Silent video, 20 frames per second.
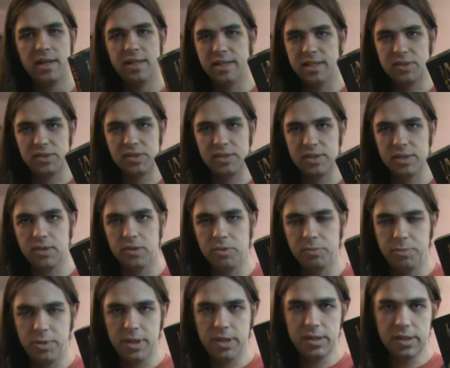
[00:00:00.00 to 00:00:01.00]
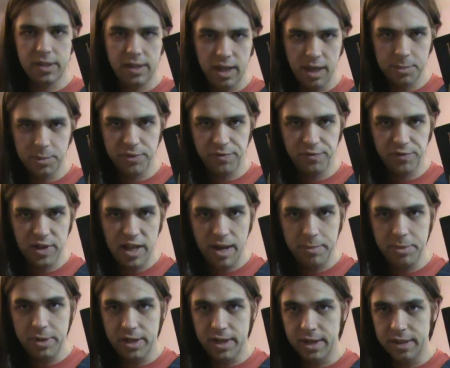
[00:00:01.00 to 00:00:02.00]
This is an old PC game with
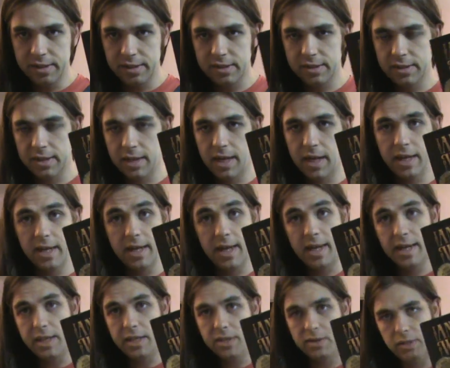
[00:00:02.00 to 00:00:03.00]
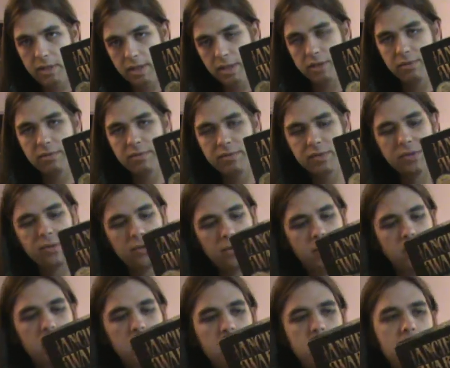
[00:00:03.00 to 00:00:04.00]
floppy disks that I got at Unique Thrift Store.